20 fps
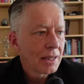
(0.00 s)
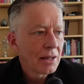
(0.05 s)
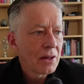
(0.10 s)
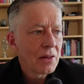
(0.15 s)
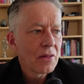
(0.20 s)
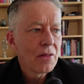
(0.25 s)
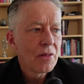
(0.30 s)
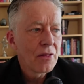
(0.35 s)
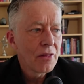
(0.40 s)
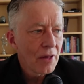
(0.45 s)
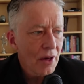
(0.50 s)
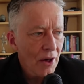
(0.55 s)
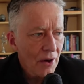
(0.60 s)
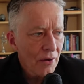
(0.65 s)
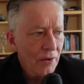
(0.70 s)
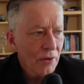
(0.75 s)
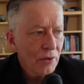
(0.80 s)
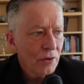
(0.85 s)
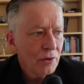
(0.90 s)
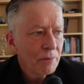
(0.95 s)

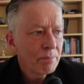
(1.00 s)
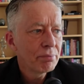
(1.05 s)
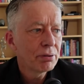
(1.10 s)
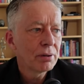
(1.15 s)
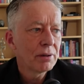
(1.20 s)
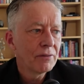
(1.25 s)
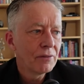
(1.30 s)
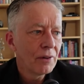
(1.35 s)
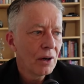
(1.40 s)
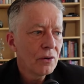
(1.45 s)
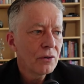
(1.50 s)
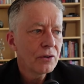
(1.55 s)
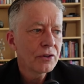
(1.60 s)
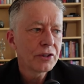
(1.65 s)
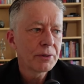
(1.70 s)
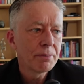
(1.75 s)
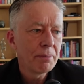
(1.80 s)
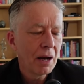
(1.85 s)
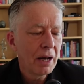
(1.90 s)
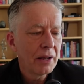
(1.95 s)
though
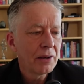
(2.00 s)
provoked by the